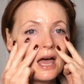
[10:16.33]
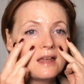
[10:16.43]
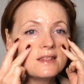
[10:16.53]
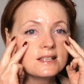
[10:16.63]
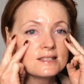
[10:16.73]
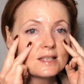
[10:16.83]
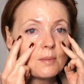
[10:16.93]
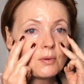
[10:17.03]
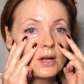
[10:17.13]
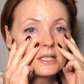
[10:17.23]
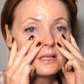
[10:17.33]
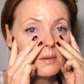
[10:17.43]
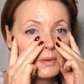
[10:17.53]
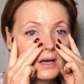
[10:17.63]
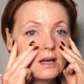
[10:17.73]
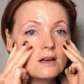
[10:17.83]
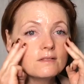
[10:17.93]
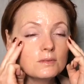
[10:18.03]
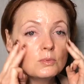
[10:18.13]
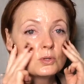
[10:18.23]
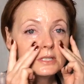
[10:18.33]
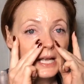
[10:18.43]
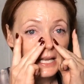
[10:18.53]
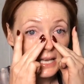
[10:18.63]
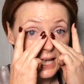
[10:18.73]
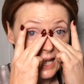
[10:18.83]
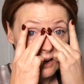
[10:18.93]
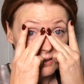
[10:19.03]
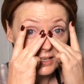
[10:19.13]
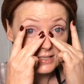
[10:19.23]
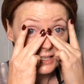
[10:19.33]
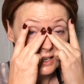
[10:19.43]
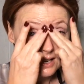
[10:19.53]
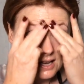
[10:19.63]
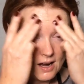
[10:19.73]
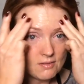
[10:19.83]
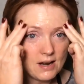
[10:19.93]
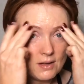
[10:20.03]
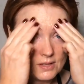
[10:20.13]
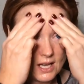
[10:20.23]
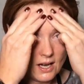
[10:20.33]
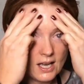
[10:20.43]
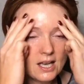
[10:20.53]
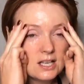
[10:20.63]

and then separate up for more delicate areas around the eye.